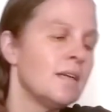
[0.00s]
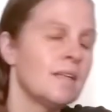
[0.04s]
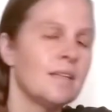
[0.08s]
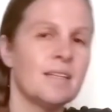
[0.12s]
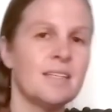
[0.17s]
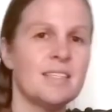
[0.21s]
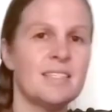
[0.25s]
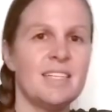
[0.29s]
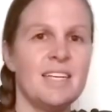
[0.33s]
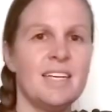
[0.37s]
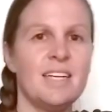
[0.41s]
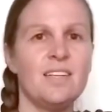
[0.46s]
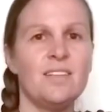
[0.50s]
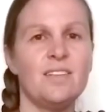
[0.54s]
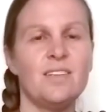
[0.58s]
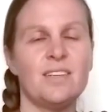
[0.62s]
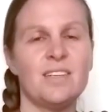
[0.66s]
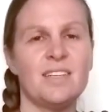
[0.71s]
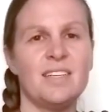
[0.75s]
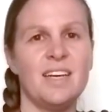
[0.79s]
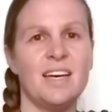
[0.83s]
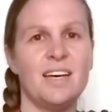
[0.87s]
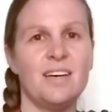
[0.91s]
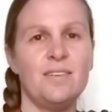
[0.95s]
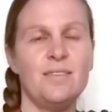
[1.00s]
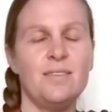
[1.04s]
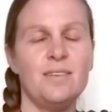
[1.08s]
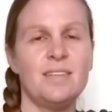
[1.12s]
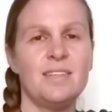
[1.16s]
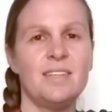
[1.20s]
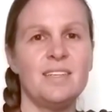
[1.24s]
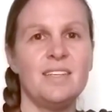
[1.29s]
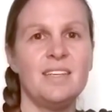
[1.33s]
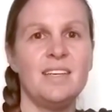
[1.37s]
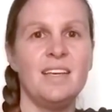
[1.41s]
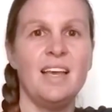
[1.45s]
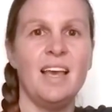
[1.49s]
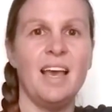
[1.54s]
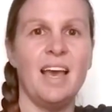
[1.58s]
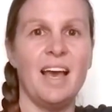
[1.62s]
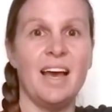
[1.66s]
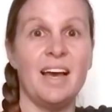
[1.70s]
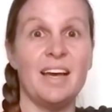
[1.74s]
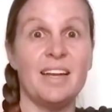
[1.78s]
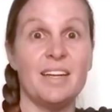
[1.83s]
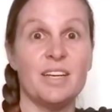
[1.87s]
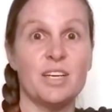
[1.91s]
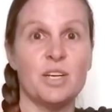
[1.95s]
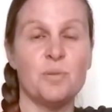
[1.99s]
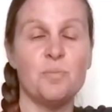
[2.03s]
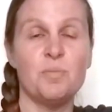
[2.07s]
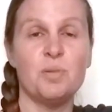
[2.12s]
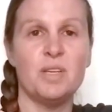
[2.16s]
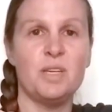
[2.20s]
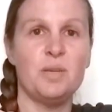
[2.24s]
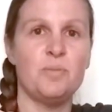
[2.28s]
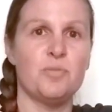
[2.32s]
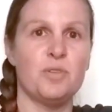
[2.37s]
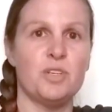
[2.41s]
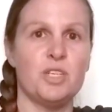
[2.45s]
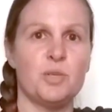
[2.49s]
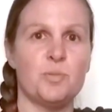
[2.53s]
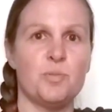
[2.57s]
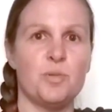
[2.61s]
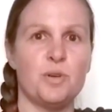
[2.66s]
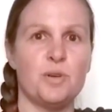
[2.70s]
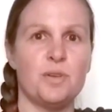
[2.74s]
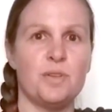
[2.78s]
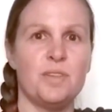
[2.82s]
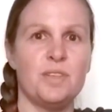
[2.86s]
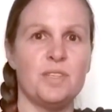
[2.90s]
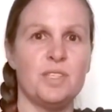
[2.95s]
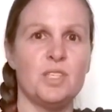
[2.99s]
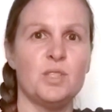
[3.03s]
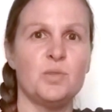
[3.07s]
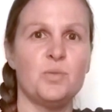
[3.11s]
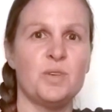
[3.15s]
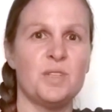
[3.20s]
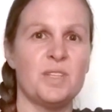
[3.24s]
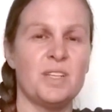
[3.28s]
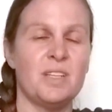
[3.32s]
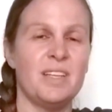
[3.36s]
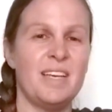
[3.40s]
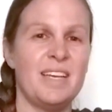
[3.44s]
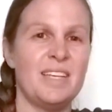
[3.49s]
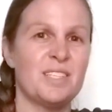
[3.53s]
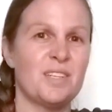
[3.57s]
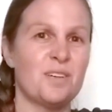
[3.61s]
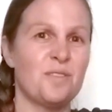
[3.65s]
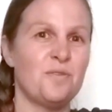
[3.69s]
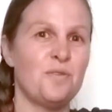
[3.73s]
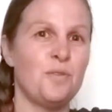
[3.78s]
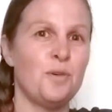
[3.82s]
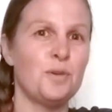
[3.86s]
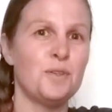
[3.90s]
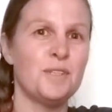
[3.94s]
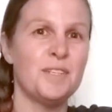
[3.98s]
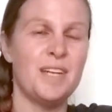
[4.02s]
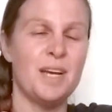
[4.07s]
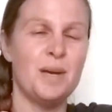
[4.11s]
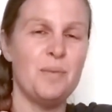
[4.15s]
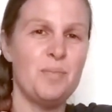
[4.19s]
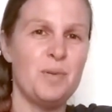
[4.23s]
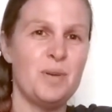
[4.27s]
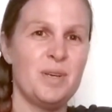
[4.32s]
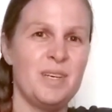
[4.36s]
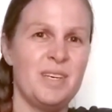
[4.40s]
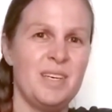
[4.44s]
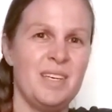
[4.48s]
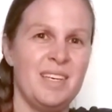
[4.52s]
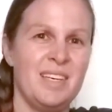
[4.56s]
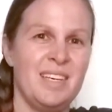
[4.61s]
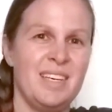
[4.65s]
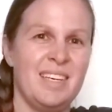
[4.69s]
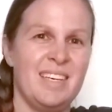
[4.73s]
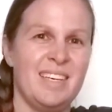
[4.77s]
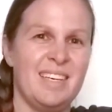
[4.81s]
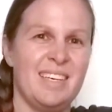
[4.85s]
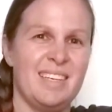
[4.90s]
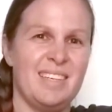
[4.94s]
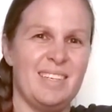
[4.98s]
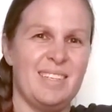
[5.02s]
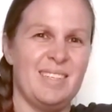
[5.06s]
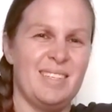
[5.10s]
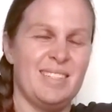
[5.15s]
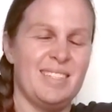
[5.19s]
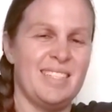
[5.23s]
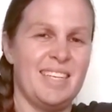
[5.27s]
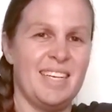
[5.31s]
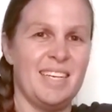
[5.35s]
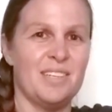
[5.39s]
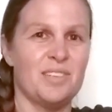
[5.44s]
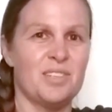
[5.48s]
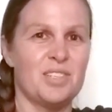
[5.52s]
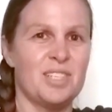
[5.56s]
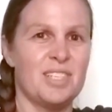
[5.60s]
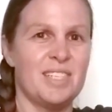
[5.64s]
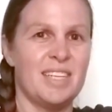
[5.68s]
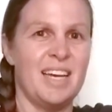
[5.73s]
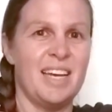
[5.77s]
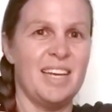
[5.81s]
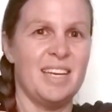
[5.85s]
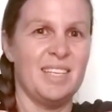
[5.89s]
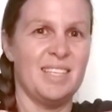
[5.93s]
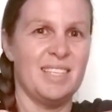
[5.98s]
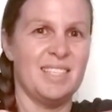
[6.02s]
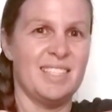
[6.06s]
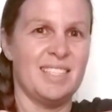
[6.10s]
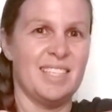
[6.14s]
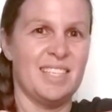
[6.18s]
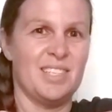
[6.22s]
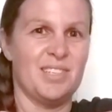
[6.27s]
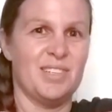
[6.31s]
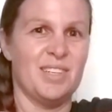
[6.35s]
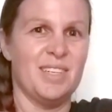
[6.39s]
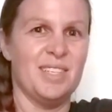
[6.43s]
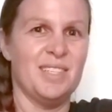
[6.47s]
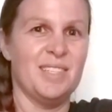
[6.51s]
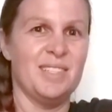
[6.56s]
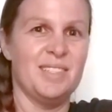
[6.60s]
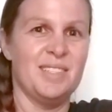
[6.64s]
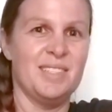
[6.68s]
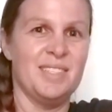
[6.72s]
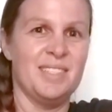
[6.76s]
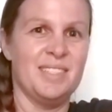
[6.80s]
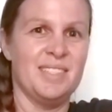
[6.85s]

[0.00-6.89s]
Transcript: Let's take a look now at a complete breech birth. This is where the legs are folded up, Taylor style, etc.